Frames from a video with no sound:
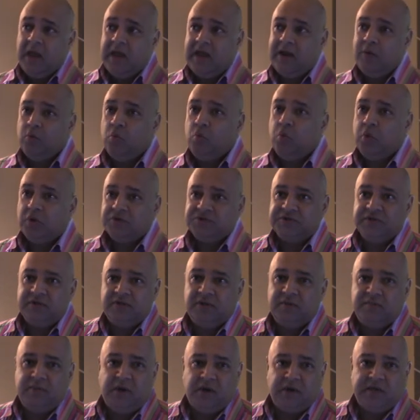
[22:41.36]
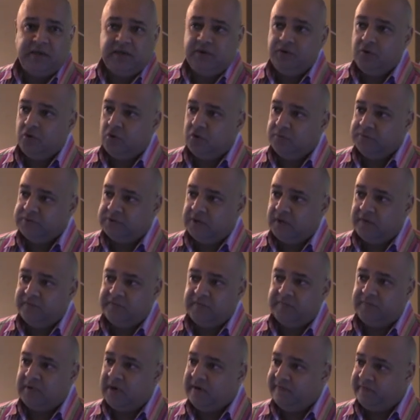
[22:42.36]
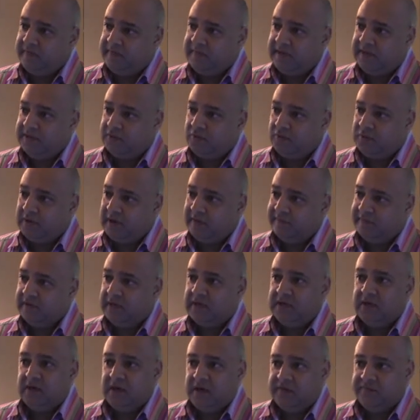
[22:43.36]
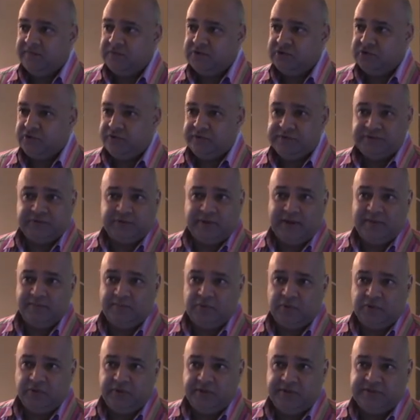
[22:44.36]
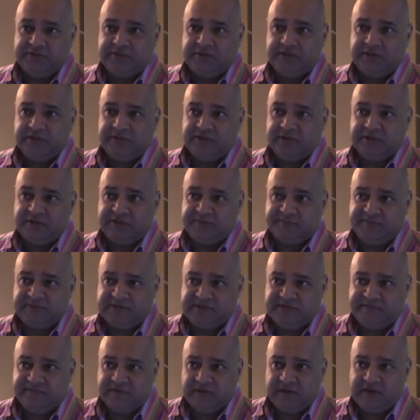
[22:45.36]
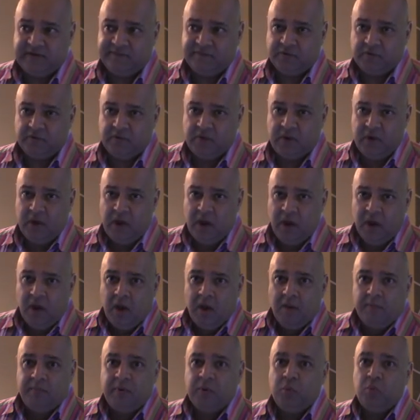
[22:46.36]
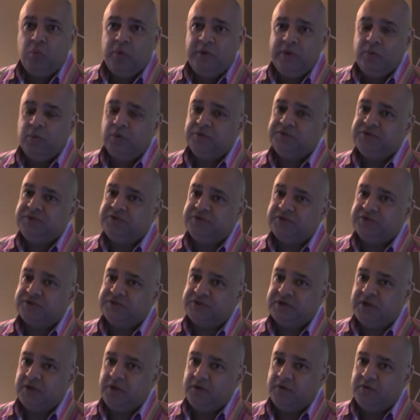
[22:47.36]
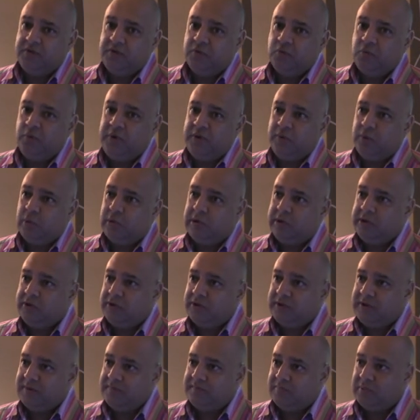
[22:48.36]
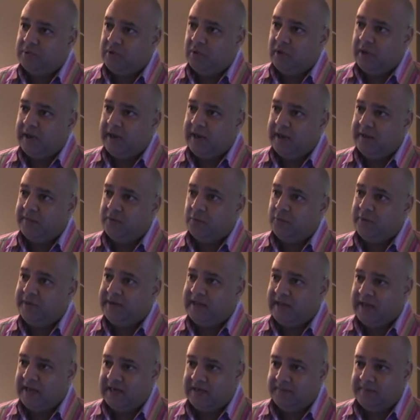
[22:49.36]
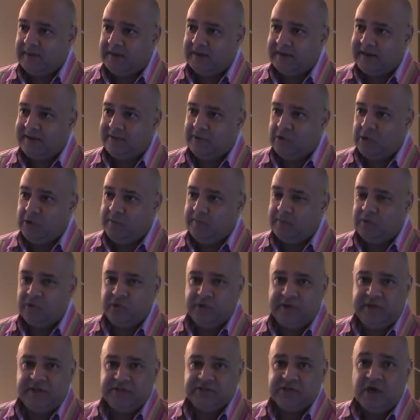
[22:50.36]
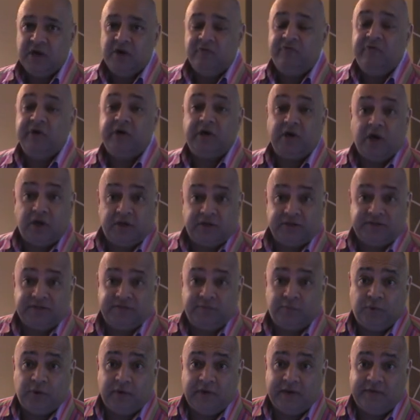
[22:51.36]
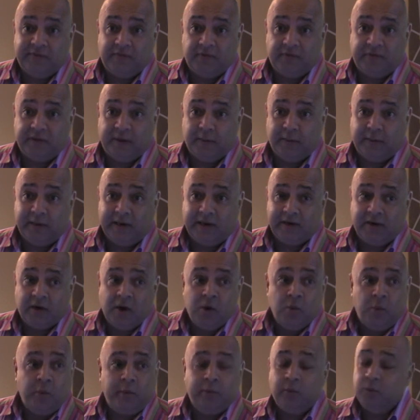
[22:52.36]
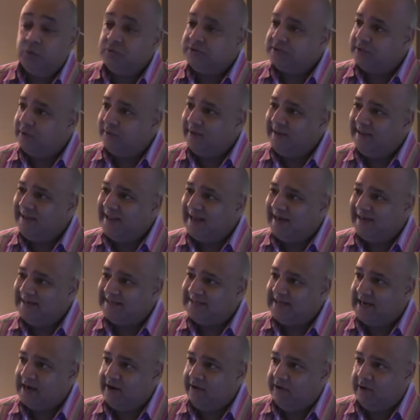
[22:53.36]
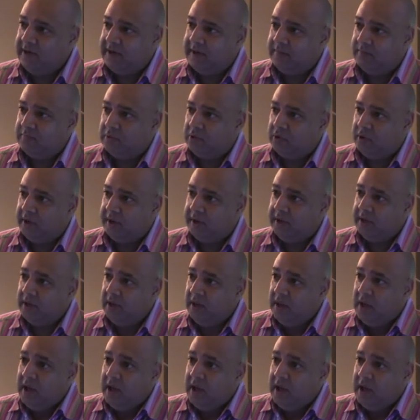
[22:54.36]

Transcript: it wasn't the market norm to offer private medical cover and life assurance to employees at a specific level. But we wanted to show that we were a good employer, that we cared about our employees regardless of what level they were at. We were also an egalitarian employer,